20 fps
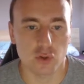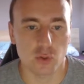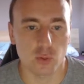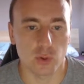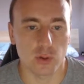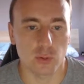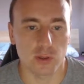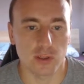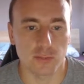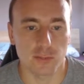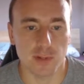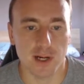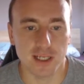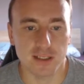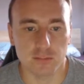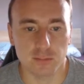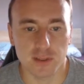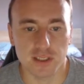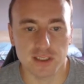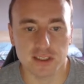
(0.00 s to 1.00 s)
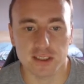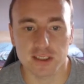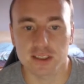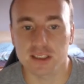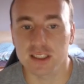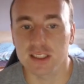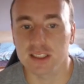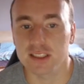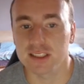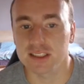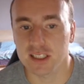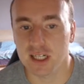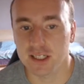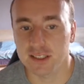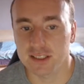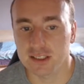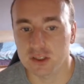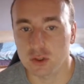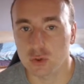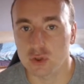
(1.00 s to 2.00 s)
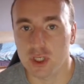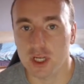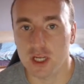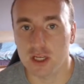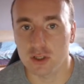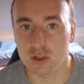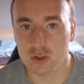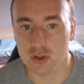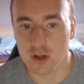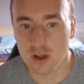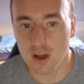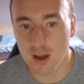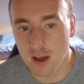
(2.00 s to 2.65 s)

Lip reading: to win with the white pieces. He decides to change